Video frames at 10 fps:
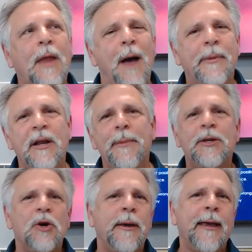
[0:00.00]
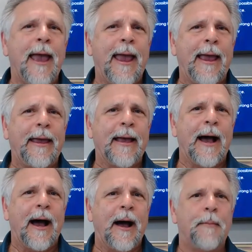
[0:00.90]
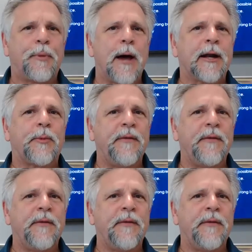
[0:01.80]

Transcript: I'm going to be doing a uh, product